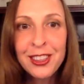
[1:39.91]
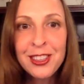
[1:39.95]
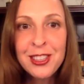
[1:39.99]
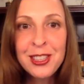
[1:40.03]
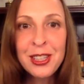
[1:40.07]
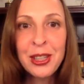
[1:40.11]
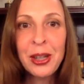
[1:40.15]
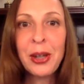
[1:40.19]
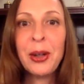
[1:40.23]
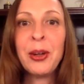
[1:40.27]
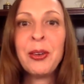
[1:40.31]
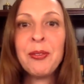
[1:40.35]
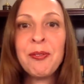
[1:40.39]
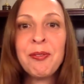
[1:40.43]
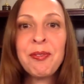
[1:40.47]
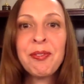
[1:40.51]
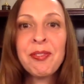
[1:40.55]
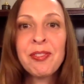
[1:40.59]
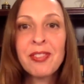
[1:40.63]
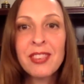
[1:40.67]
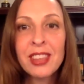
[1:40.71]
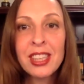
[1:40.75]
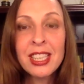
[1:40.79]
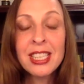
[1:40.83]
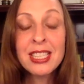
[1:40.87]
So
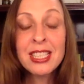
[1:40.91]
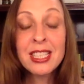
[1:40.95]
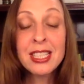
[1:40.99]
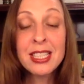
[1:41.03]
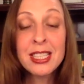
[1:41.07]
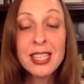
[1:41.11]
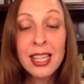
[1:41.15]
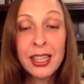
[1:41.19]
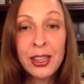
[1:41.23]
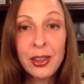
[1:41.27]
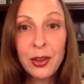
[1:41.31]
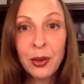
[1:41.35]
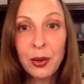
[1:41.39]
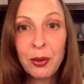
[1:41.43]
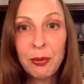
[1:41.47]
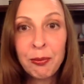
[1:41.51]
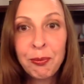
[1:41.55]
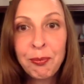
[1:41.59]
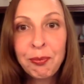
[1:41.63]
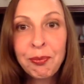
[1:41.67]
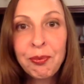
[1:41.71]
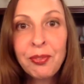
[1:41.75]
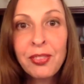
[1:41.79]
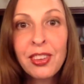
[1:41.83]
it's a cycle.